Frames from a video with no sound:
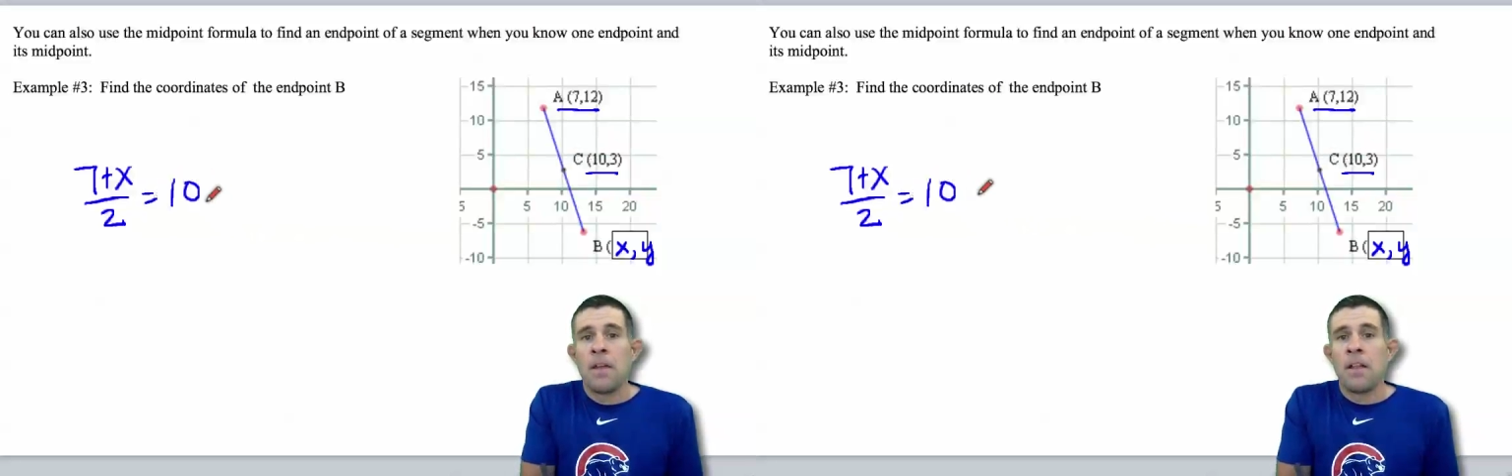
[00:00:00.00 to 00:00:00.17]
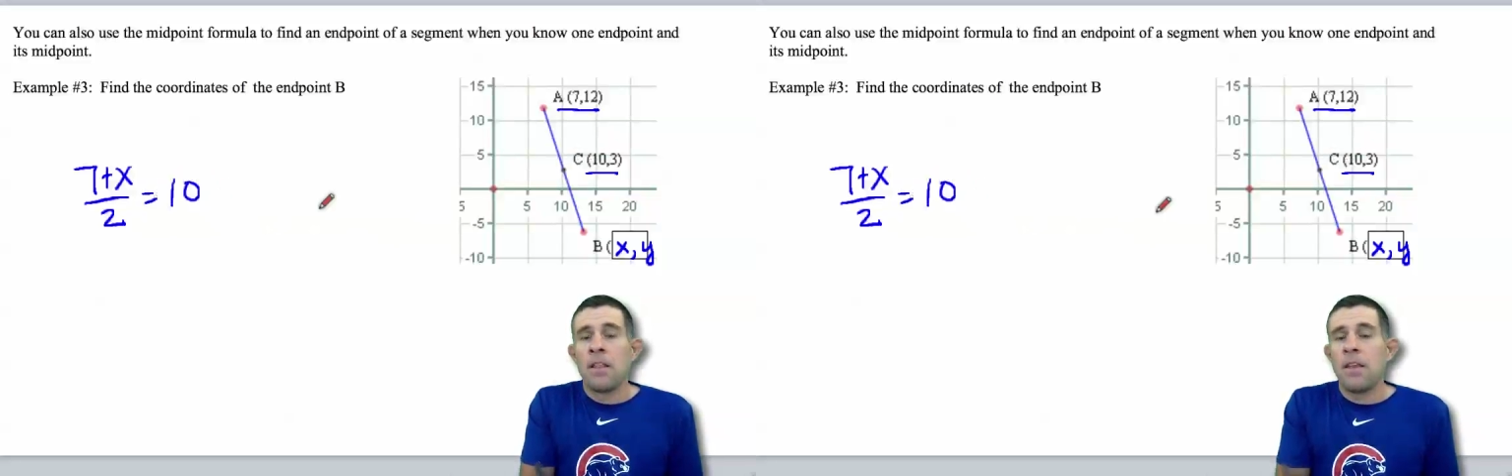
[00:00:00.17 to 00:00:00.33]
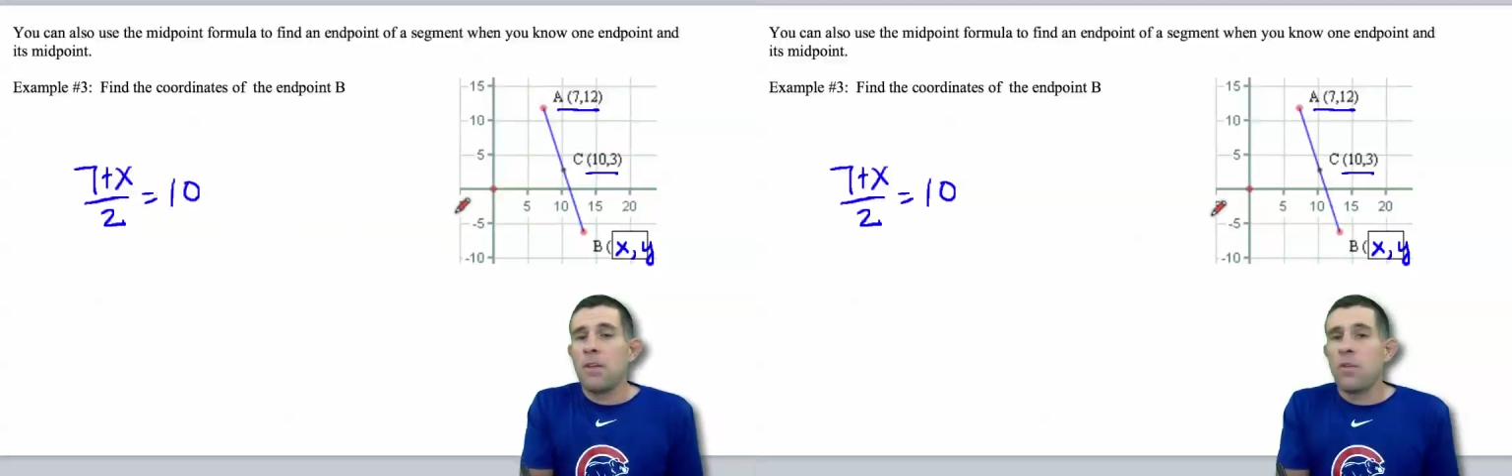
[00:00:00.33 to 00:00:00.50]

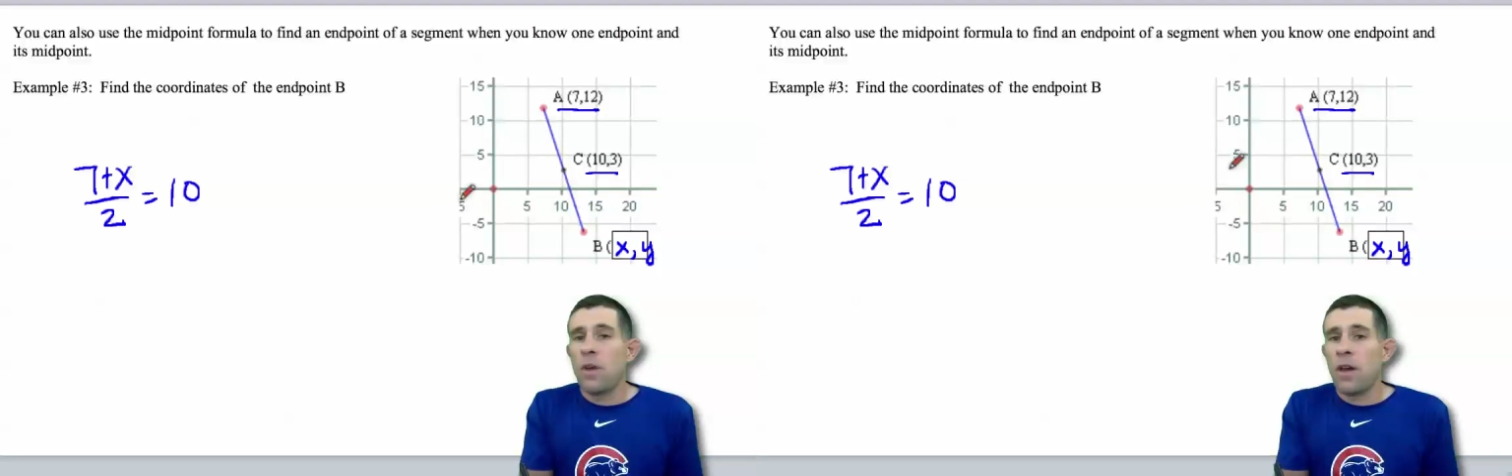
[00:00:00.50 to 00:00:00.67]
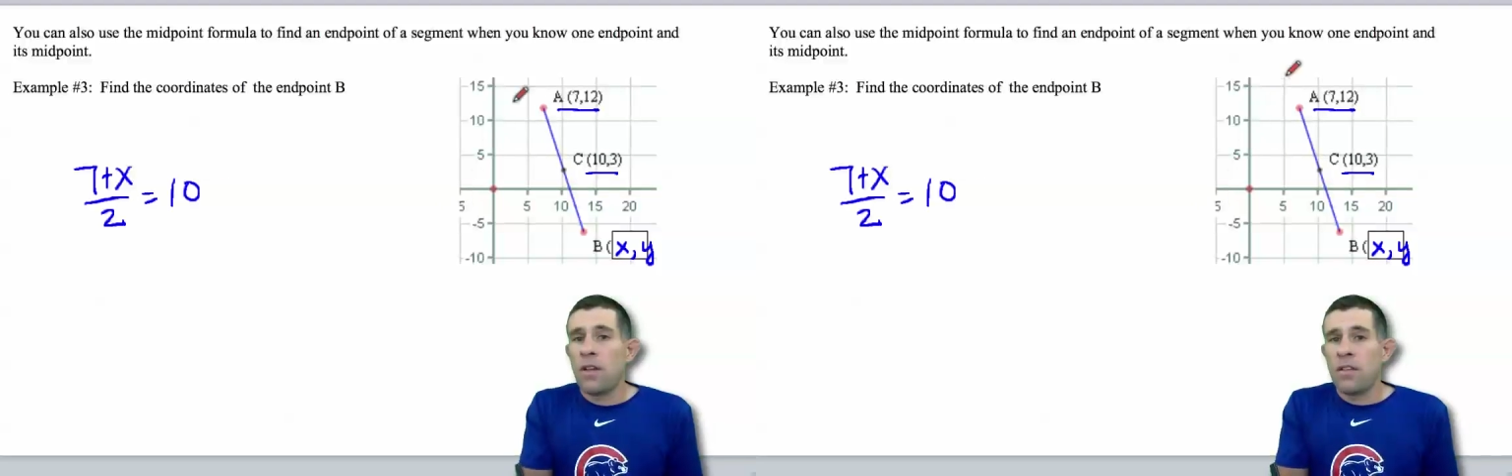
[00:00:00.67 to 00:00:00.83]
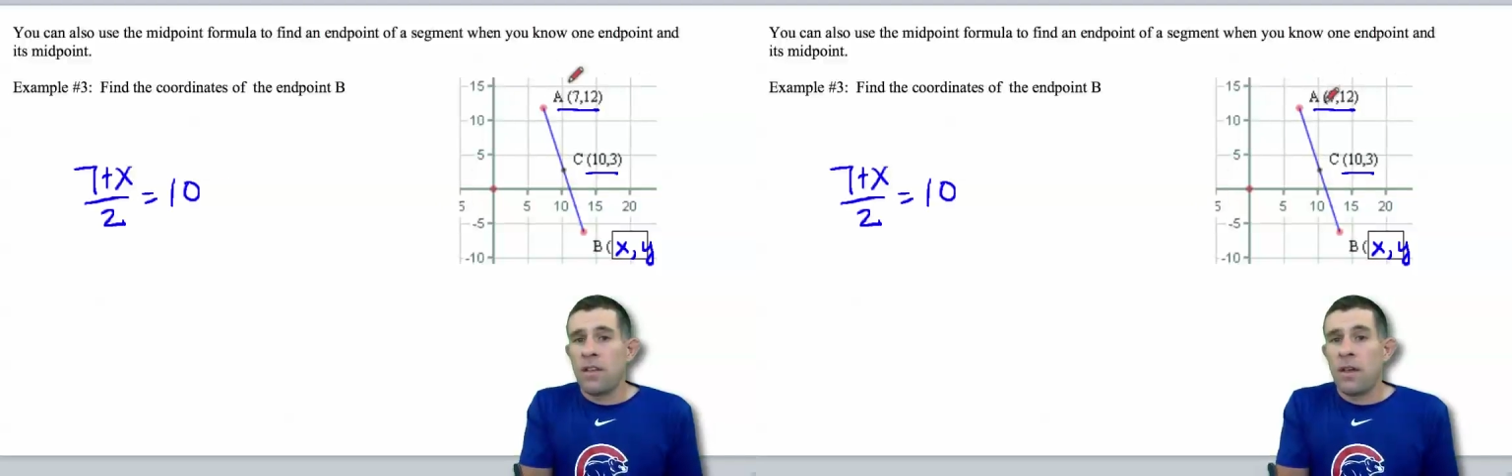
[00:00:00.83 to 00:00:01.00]

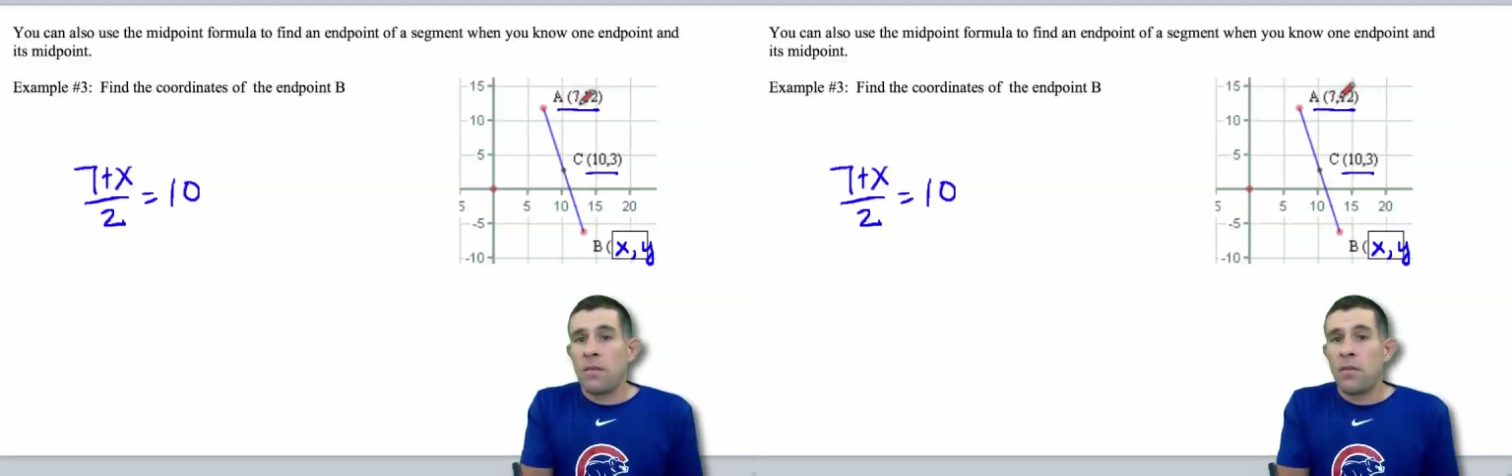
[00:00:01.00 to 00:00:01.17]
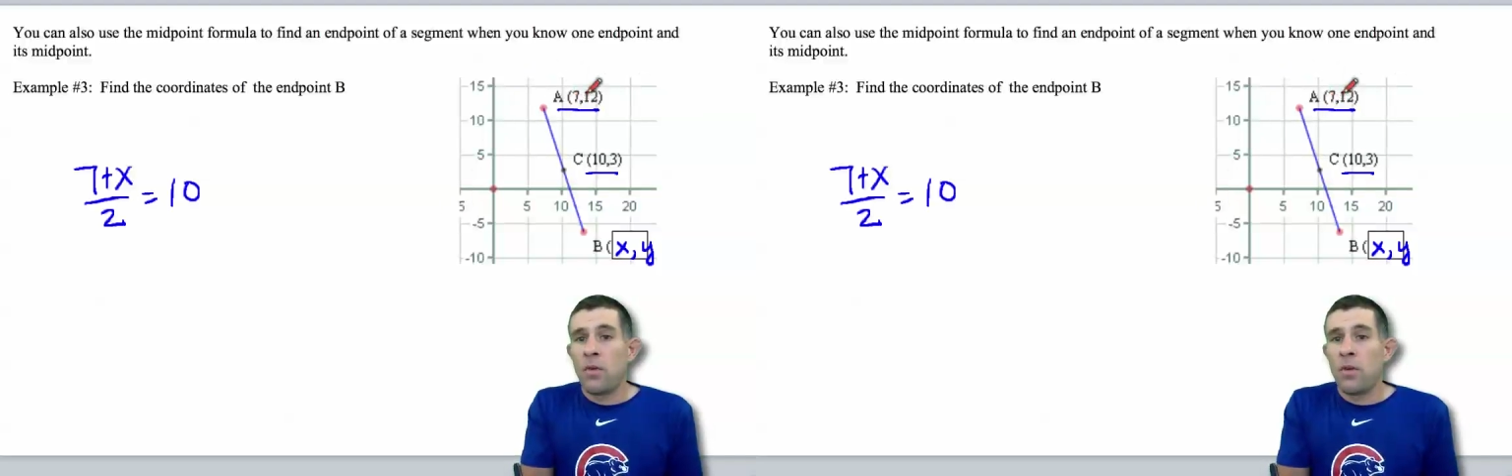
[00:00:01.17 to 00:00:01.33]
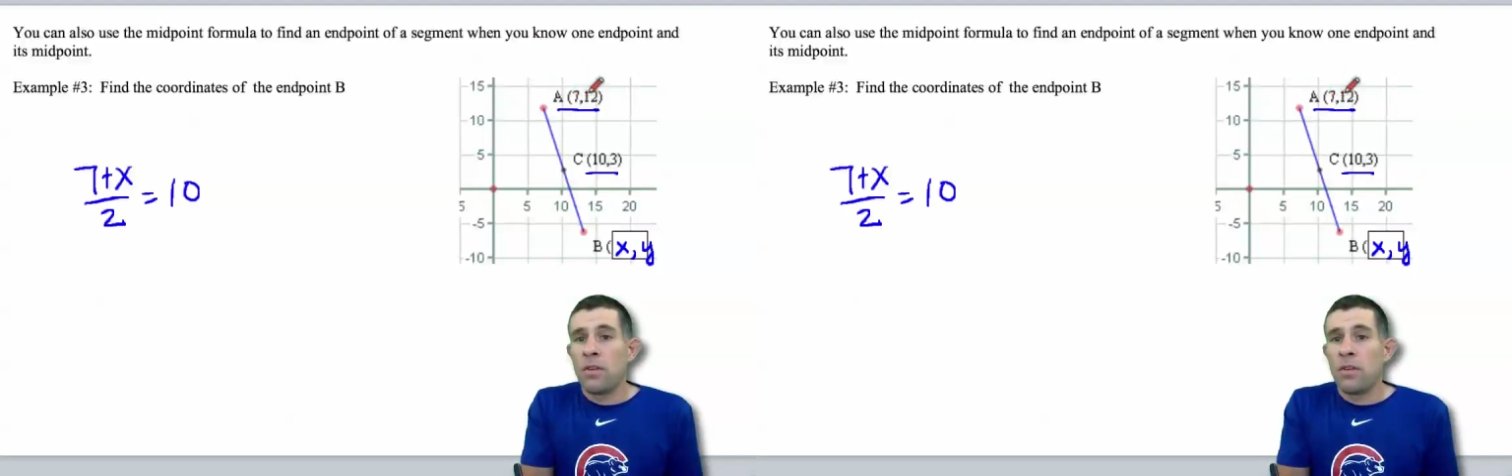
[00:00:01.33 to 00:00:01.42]
Likewise, I'm going